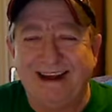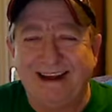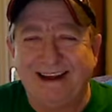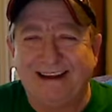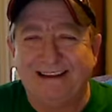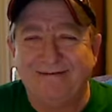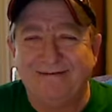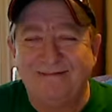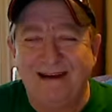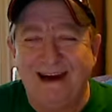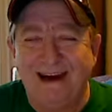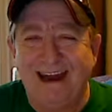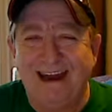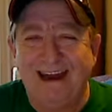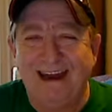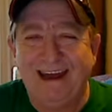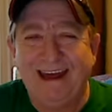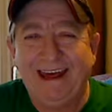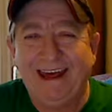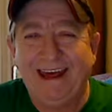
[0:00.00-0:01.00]
Come
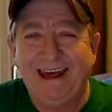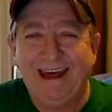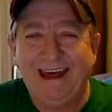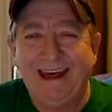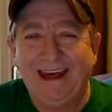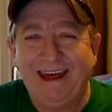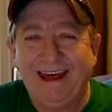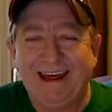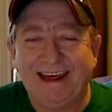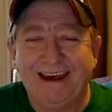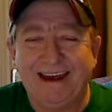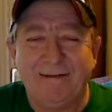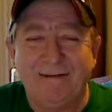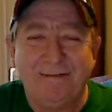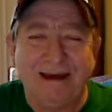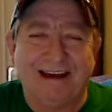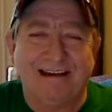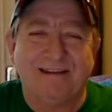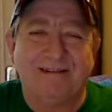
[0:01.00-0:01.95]
on. You got to make